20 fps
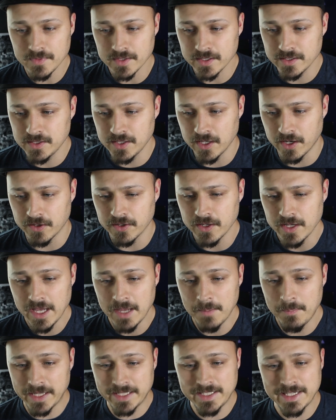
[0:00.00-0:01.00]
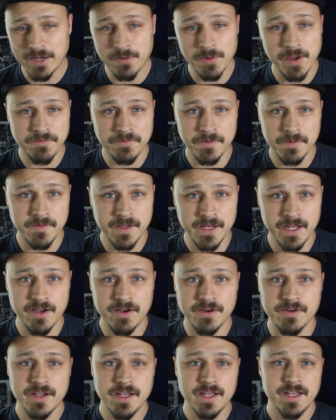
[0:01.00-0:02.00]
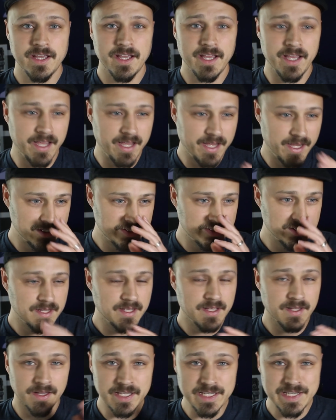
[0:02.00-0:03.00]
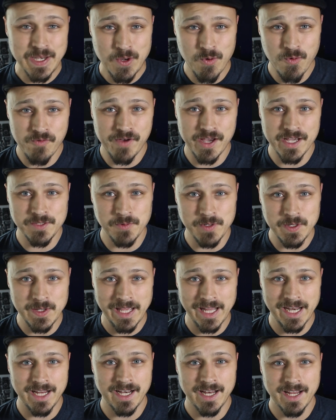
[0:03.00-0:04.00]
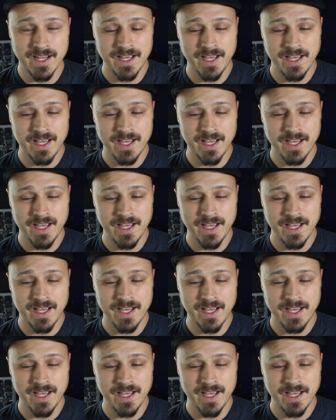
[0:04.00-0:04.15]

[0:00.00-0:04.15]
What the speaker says: So big takeaway from the video is listen to advice when you get it,